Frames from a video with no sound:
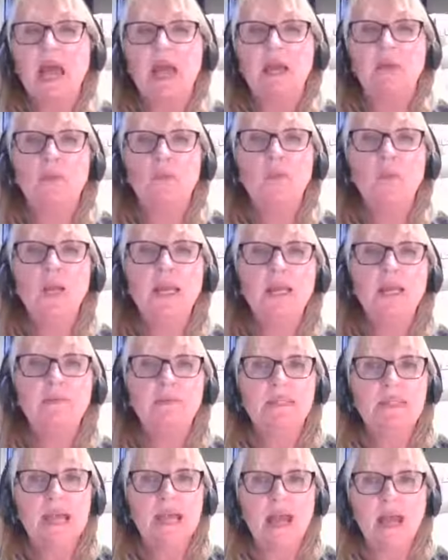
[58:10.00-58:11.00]
And
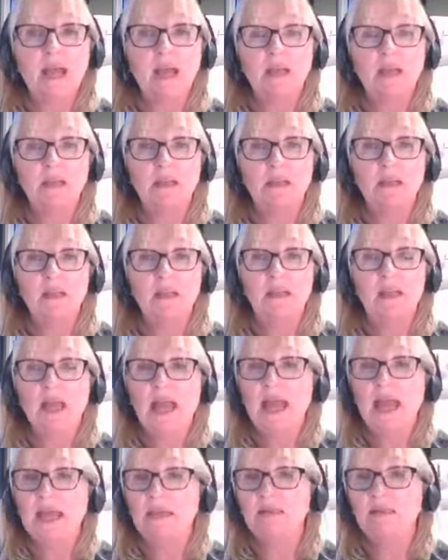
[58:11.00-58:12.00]
William Tell
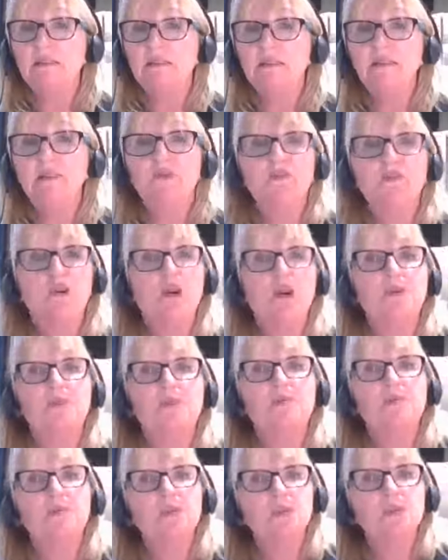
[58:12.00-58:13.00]
hailed
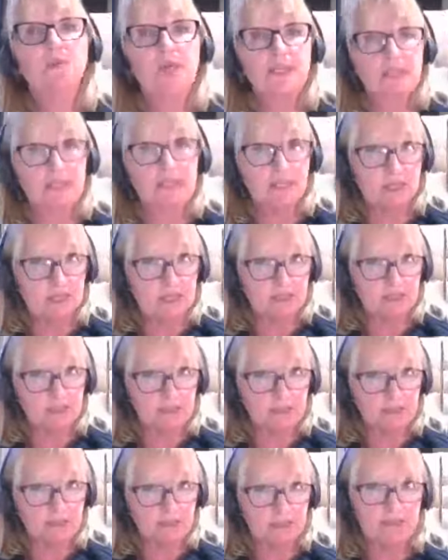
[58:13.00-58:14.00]
from
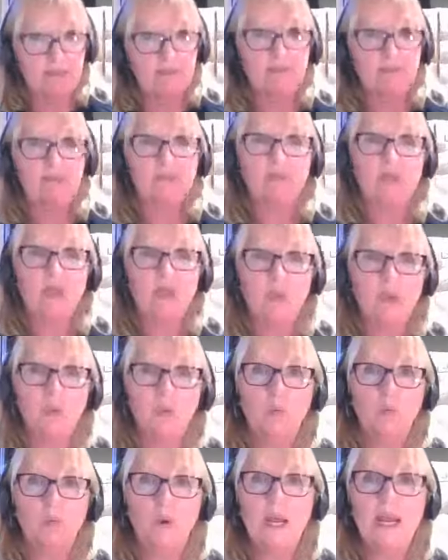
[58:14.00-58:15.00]
Switzerland.
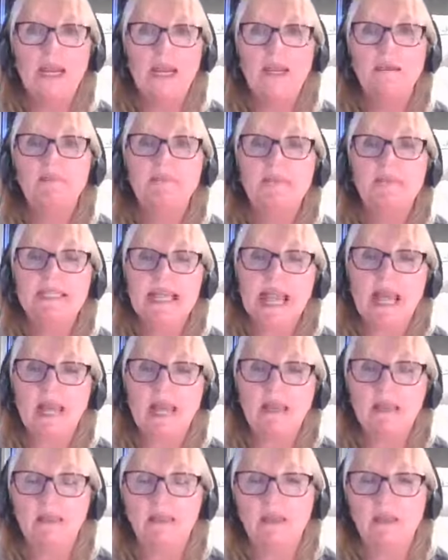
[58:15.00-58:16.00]
William
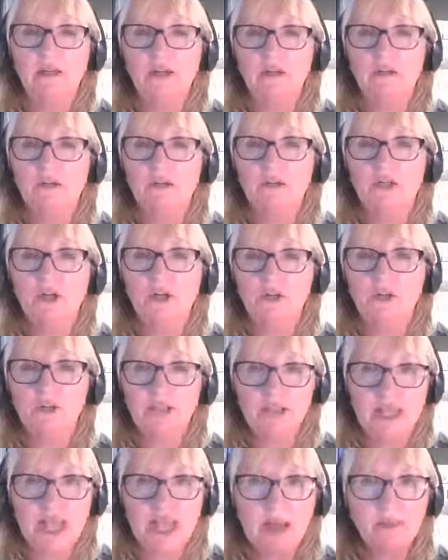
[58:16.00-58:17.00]
Tell, who shot
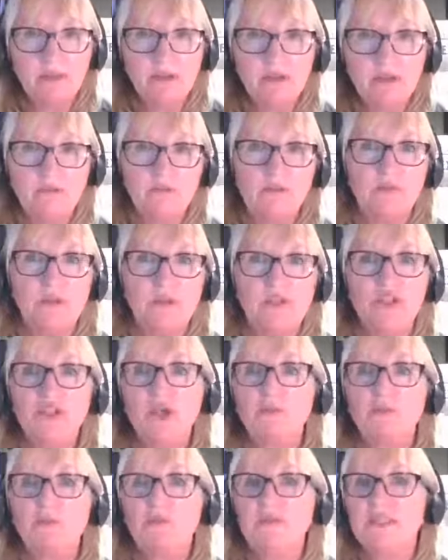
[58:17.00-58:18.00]
the apple from the
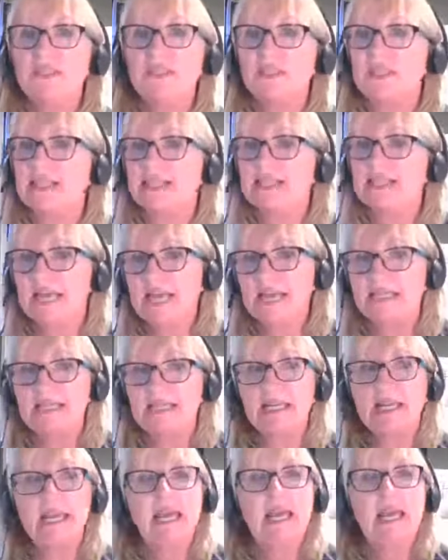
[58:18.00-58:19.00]
top of his son's head,
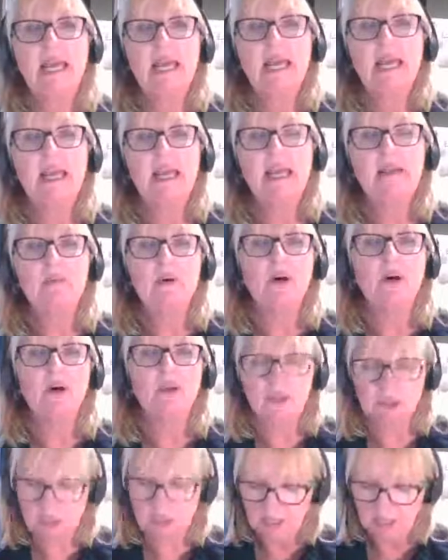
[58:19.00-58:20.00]
he
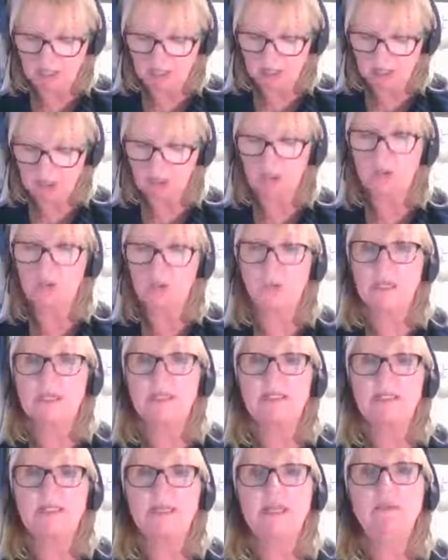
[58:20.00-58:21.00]
was
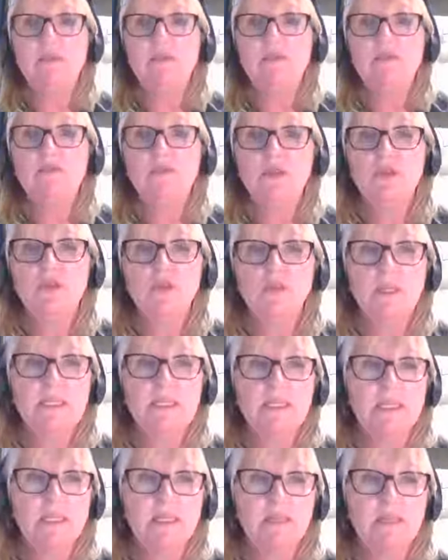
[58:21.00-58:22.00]
Swiss. He was from
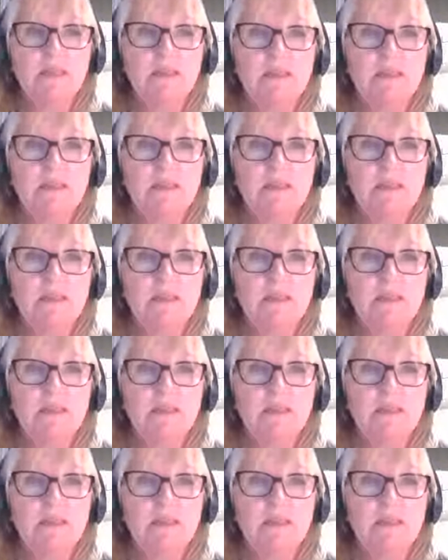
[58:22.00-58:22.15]
Switzerland.